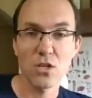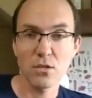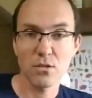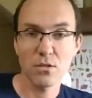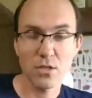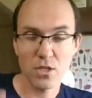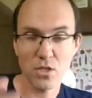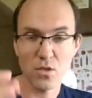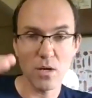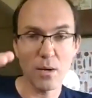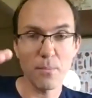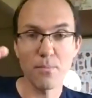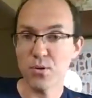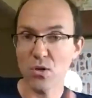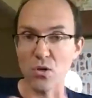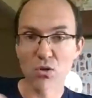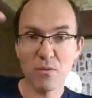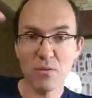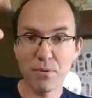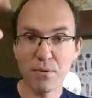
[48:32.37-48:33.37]
you know, a
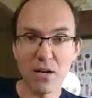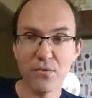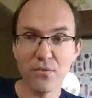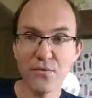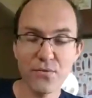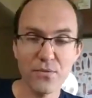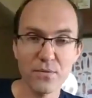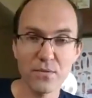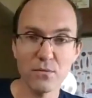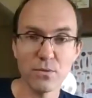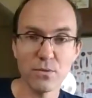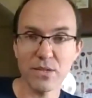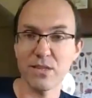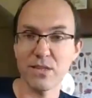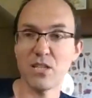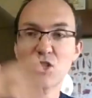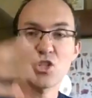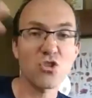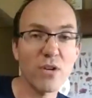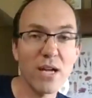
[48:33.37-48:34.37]
protobuf with the
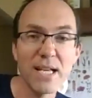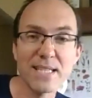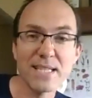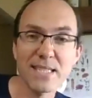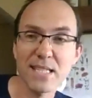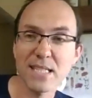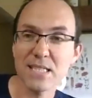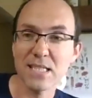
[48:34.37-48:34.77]
traces